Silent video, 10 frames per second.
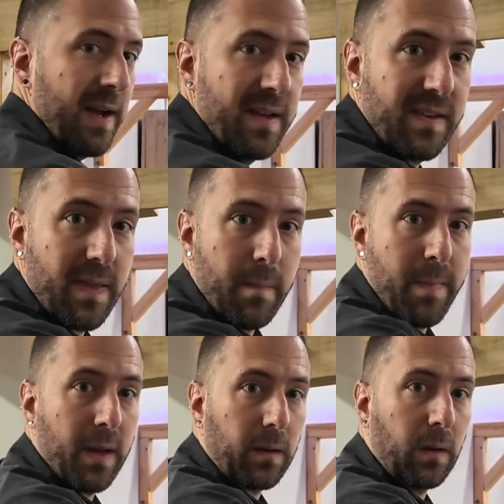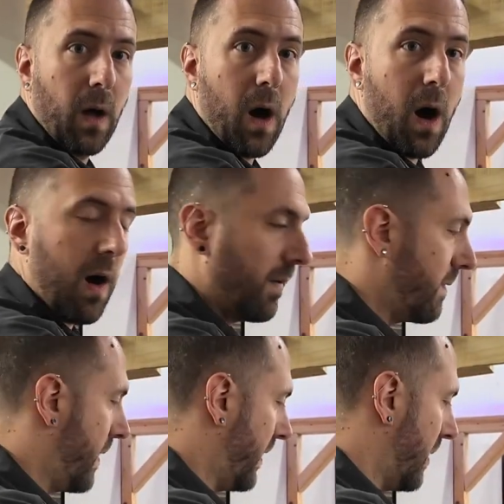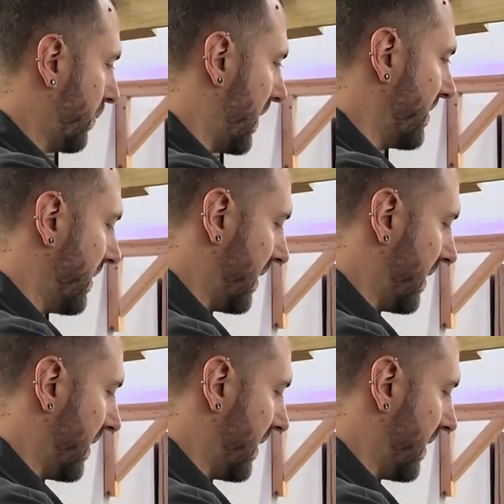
is in the middle of the heat press